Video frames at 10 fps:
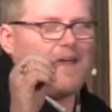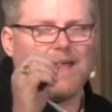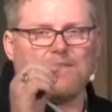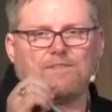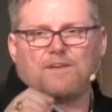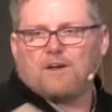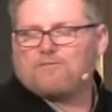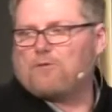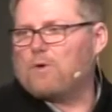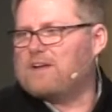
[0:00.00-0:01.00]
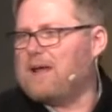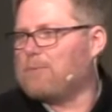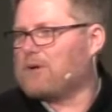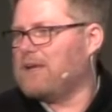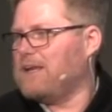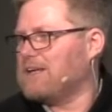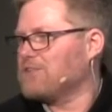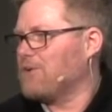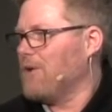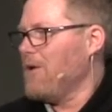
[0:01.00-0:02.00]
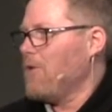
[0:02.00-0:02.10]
And therefore, Nebuchadnezzar